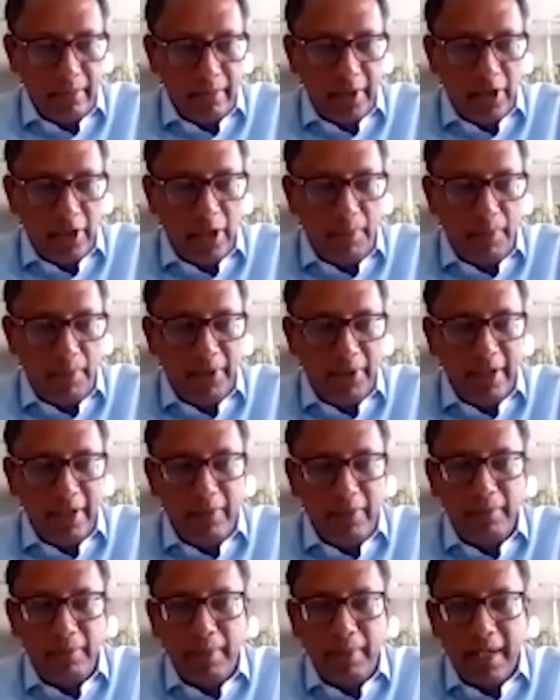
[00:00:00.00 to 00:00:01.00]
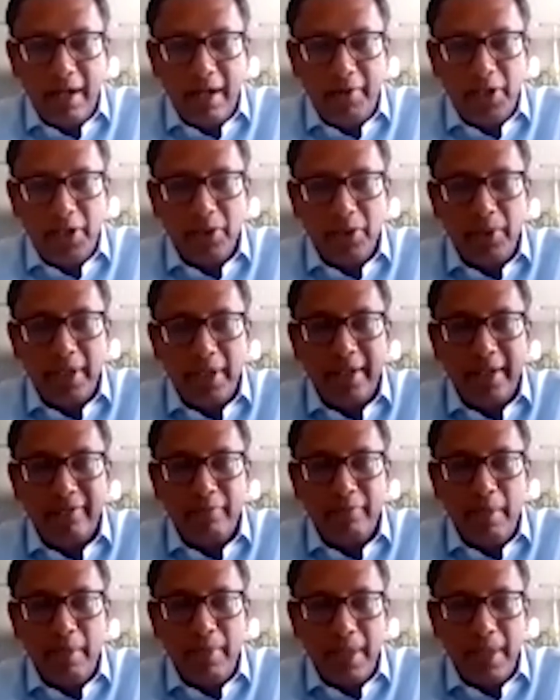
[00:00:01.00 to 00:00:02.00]
The topics that we'll be covering during this
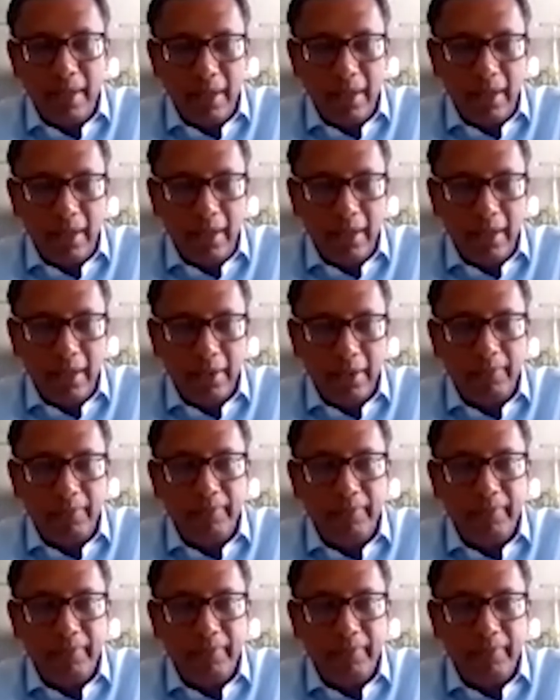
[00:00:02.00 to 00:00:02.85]
webinar are